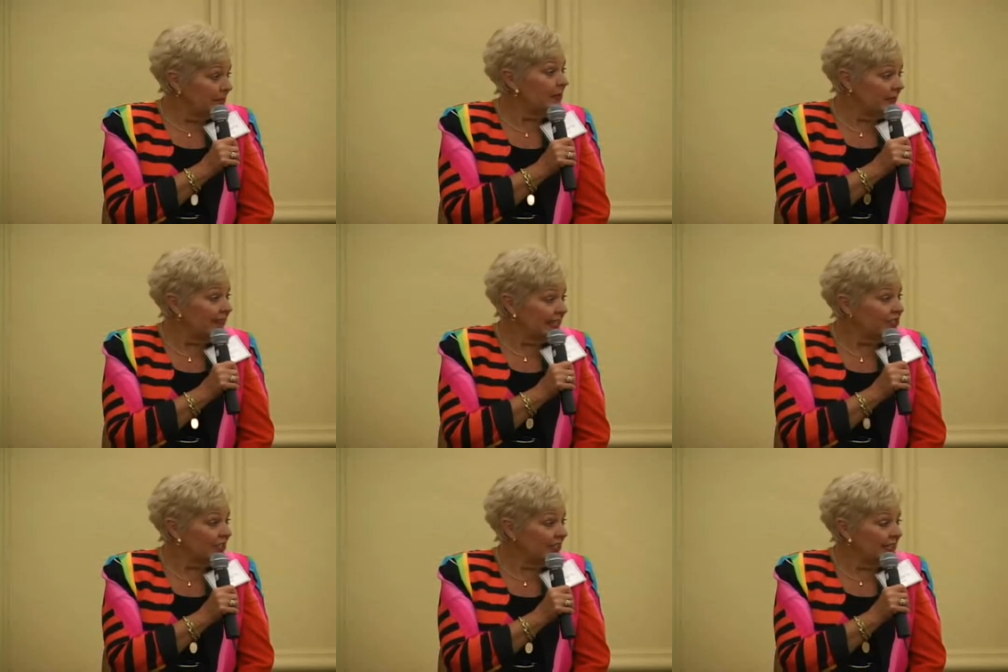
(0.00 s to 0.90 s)

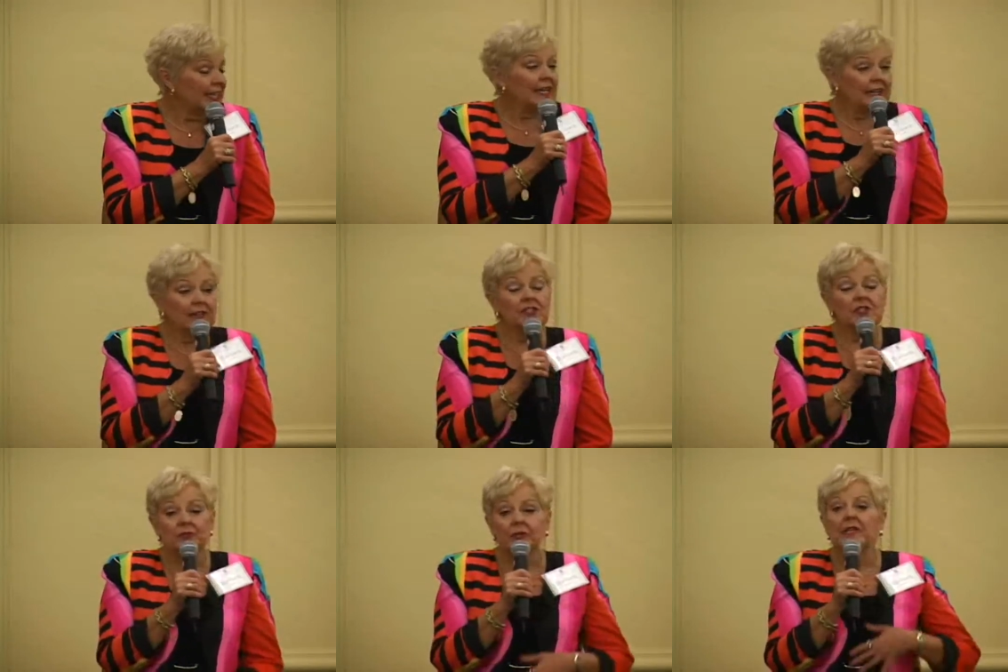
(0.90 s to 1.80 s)
motivation. You know,
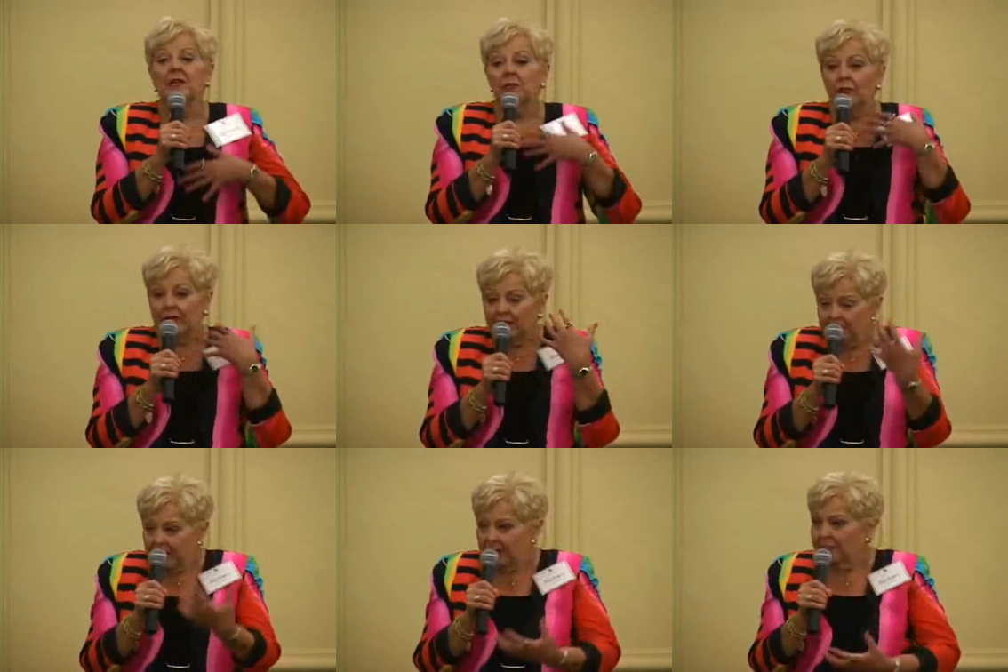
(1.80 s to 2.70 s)
to really win
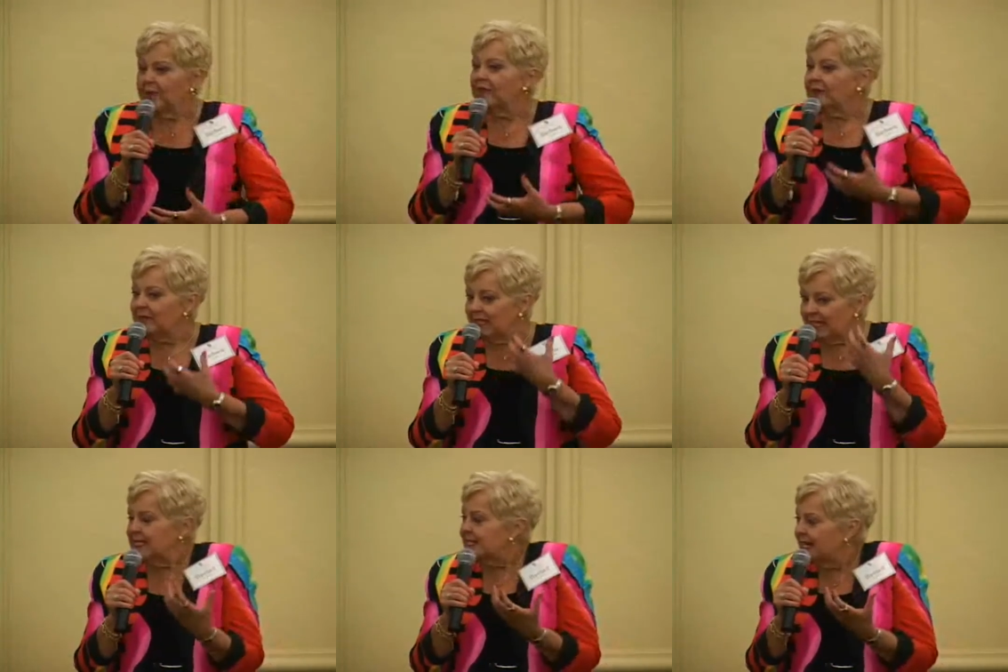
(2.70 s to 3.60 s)
people from the
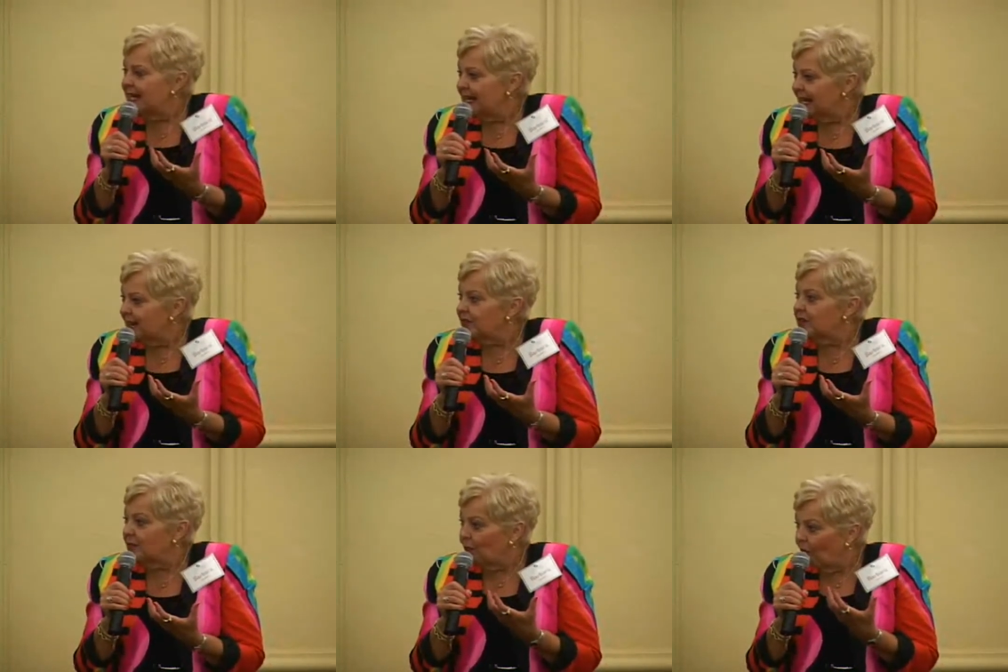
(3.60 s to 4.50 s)
inside out
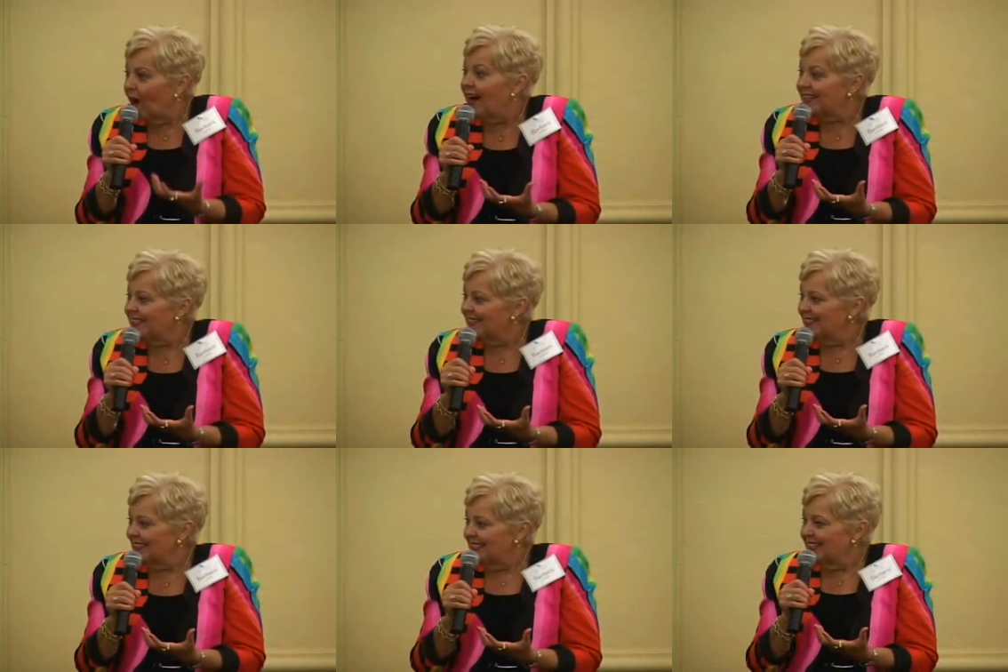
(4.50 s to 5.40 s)
to want
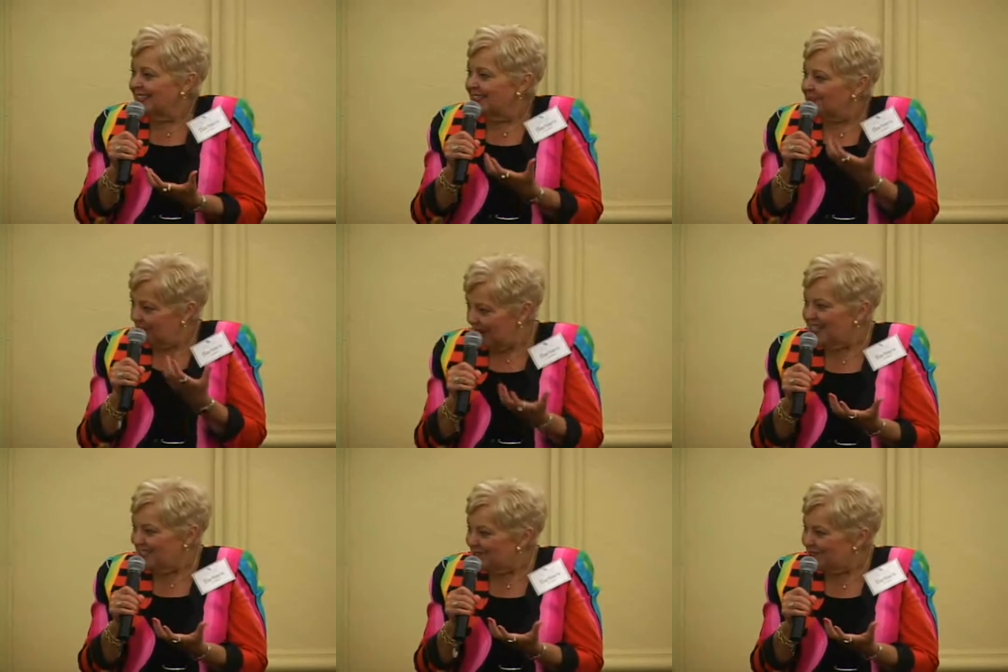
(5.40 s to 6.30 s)
to make
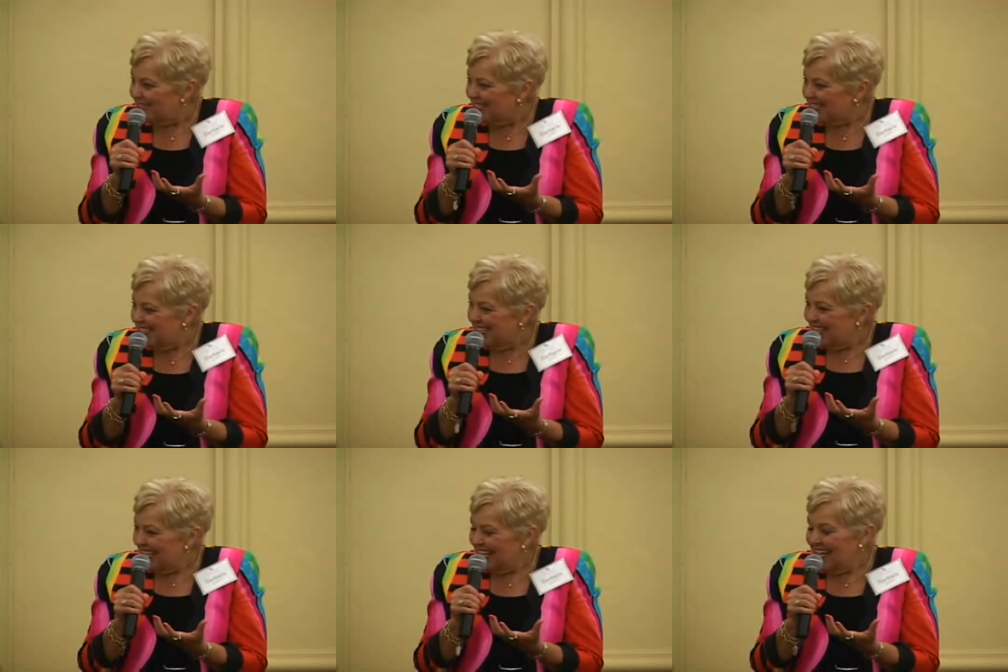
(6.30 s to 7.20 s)
a difference.
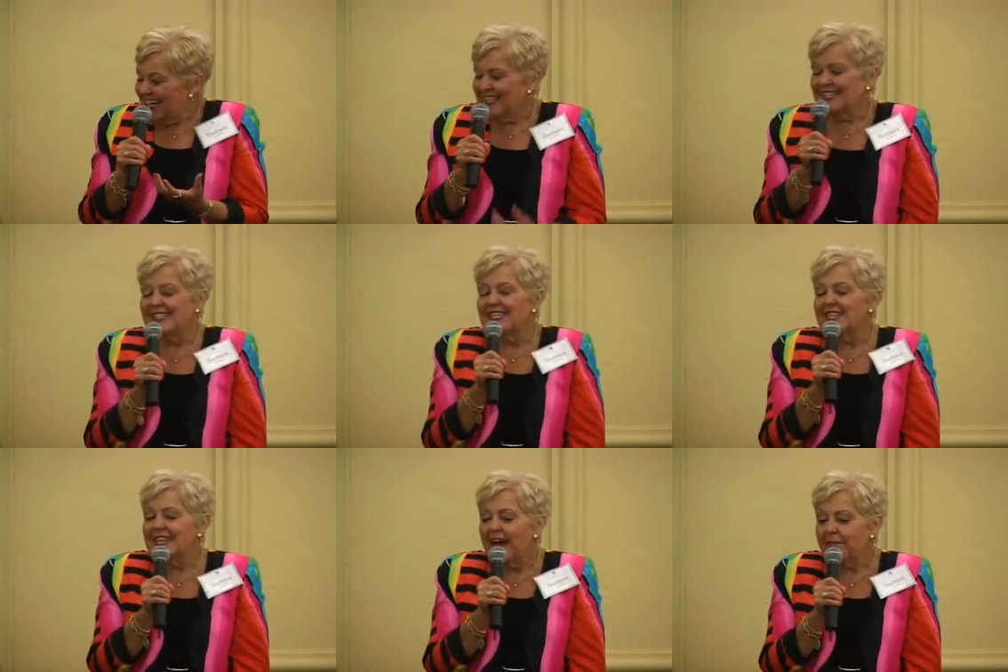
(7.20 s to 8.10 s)
And
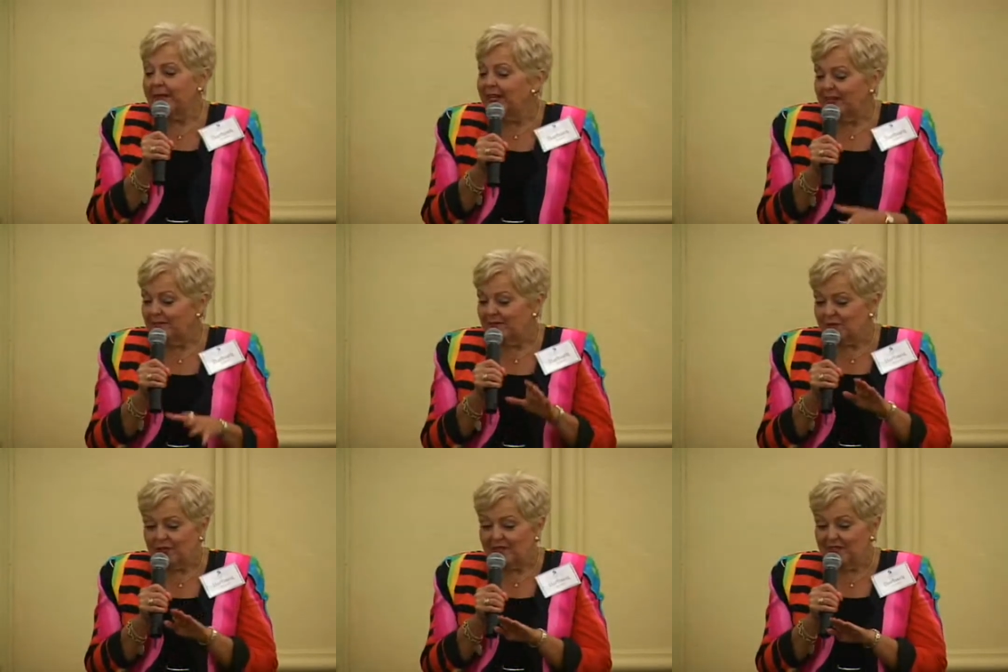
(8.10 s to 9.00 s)
that becomes
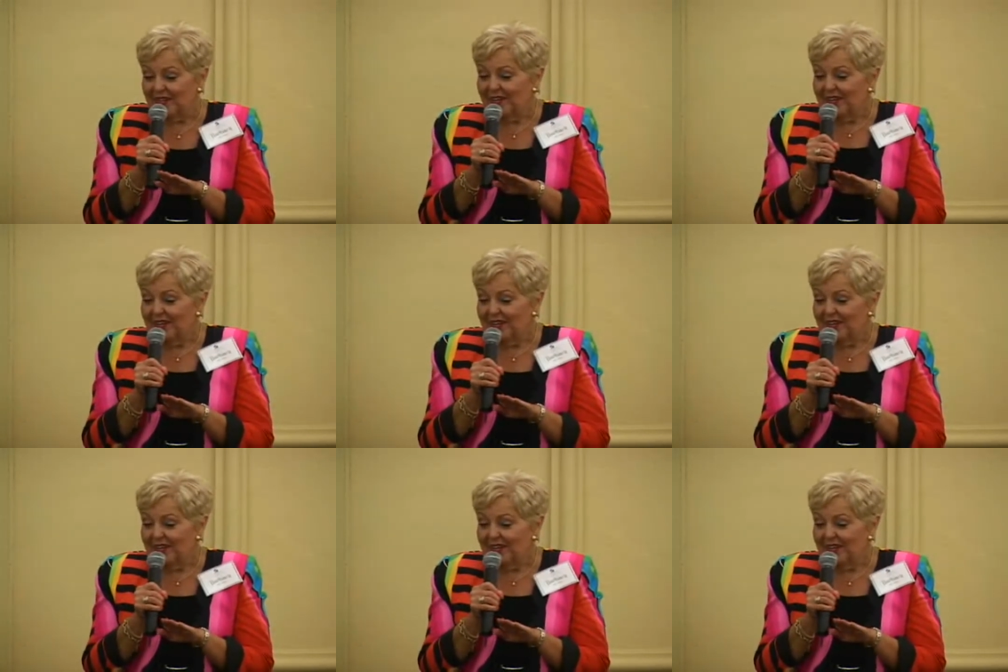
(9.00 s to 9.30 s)
sort of the